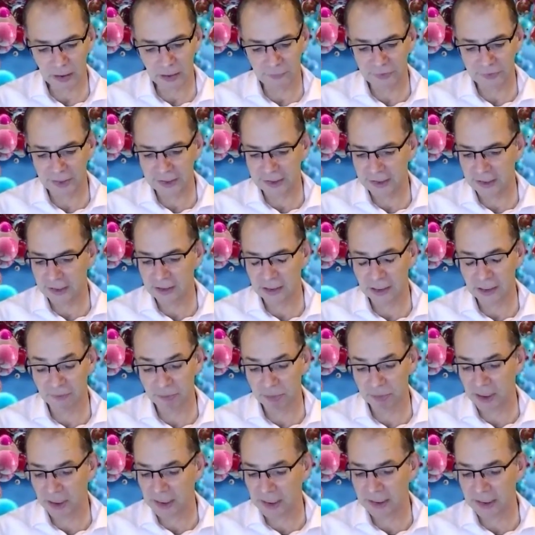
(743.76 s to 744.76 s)
If they did
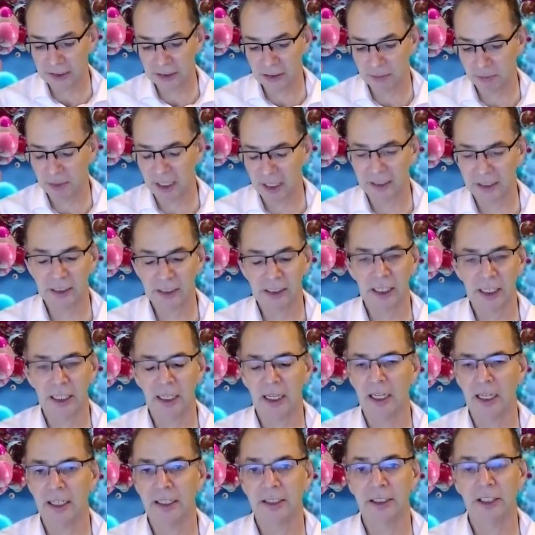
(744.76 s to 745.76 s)
have bleeding in the back of the
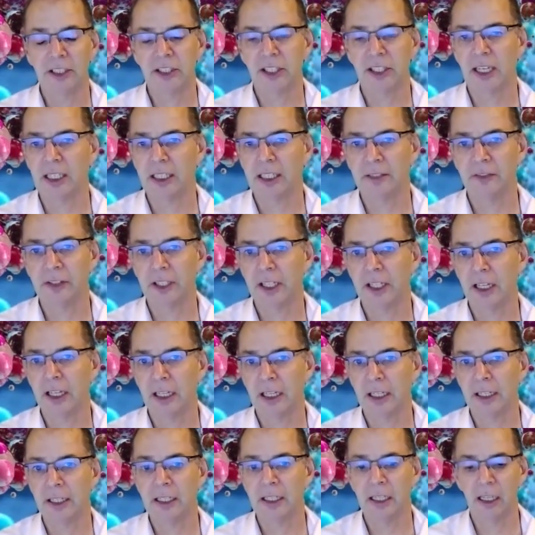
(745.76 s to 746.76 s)
eye and the jelly of the
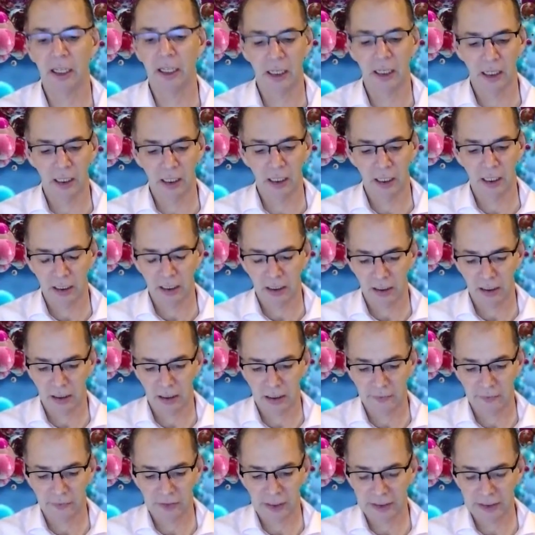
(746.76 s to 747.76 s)
eye,
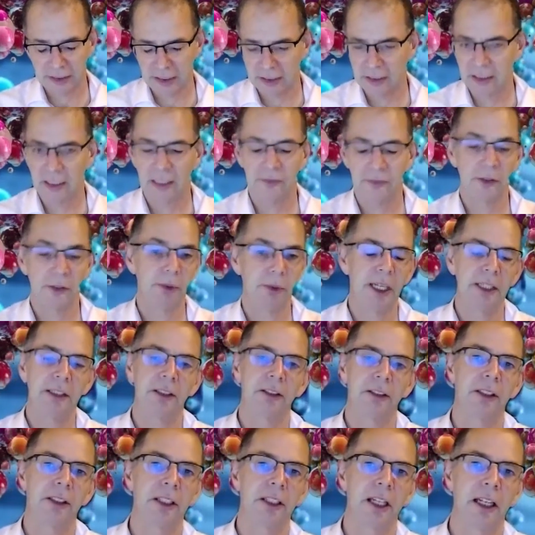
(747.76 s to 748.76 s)
if they did have a
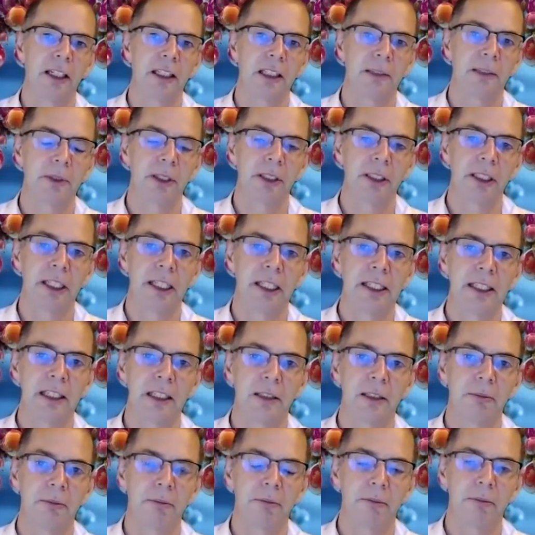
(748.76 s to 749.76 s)
retinal detachment, these
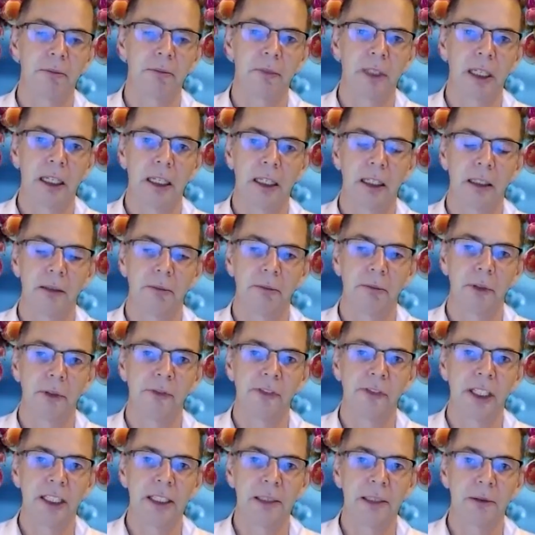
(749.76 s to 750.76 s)
can
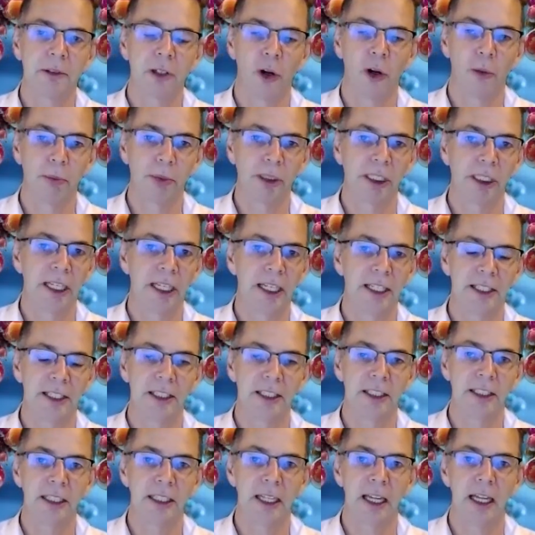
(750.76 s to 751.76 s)
both these
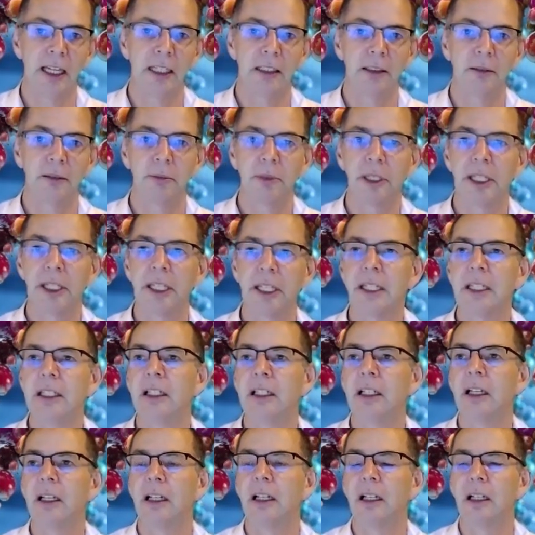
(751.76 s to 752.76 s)
complications can be
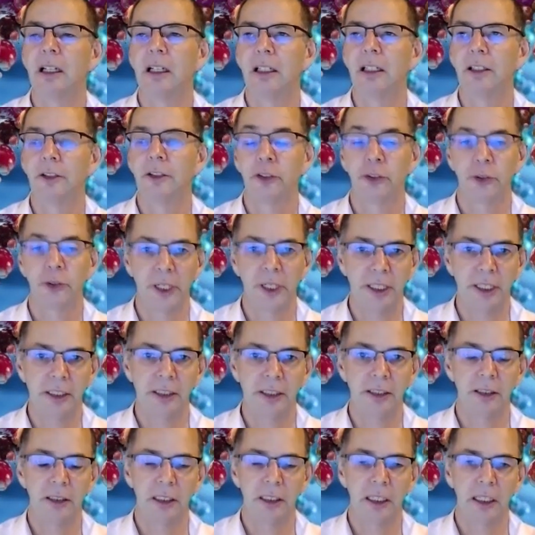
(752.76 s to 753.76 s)

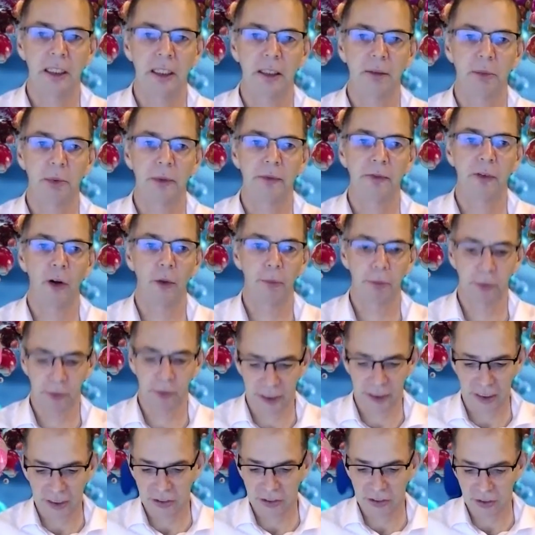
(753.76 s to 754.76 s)
treated with
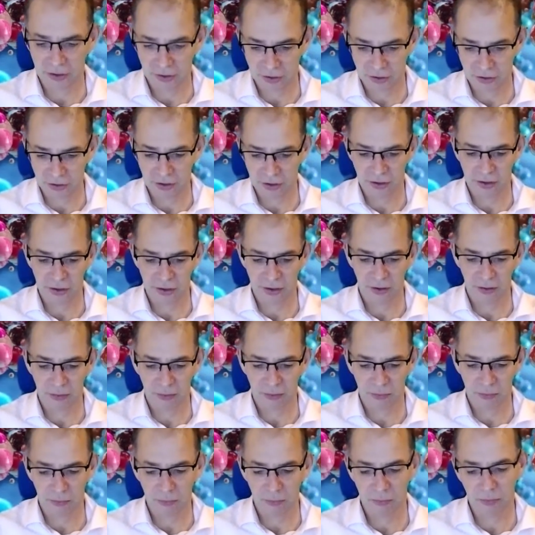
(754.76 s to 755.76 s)
operations.
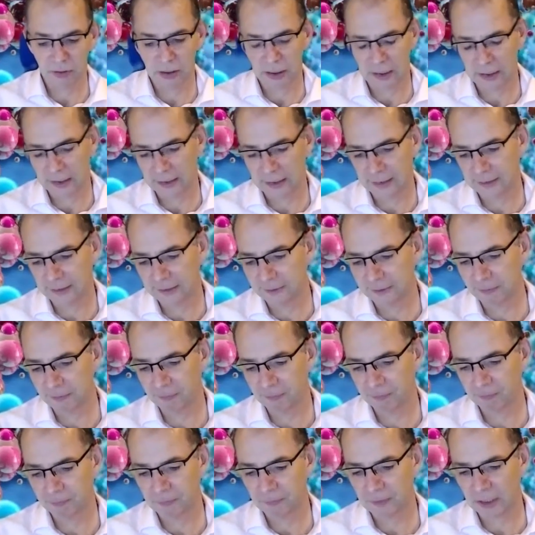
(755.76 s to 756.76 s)
So
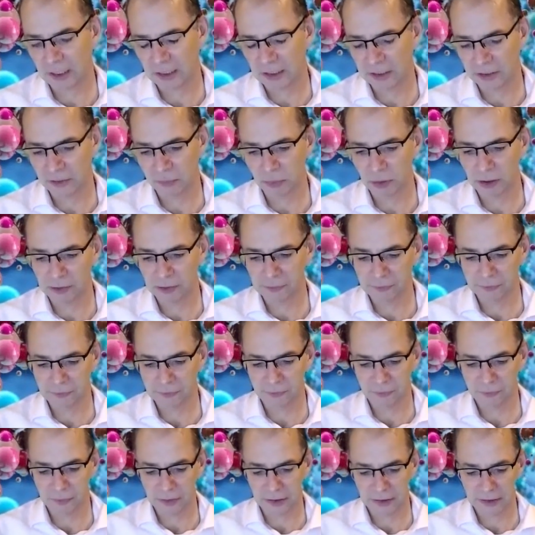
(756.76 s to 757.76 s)
it is worth
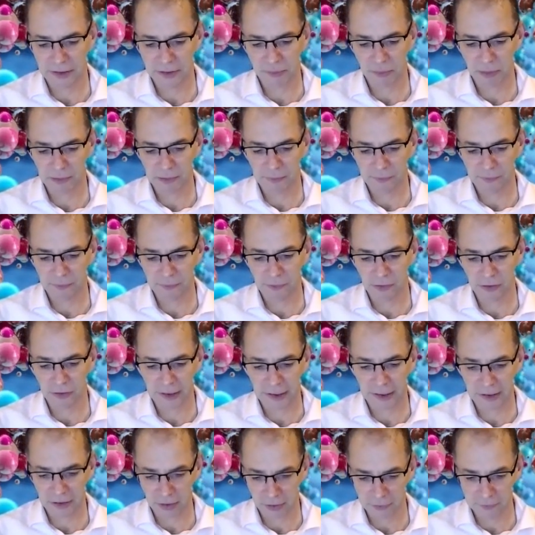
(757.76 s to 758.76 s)

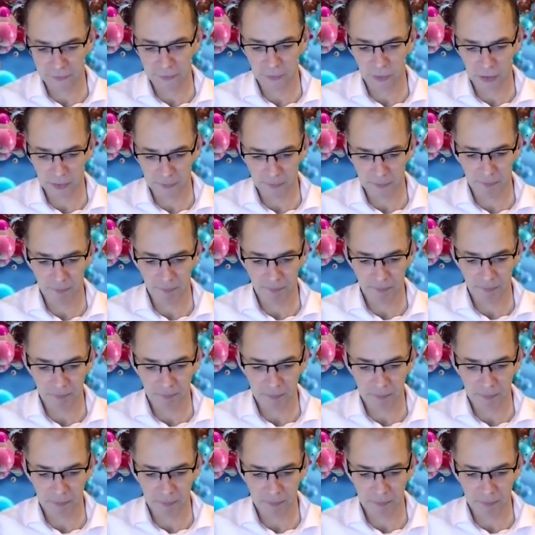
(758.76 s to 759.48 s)
looking out for them.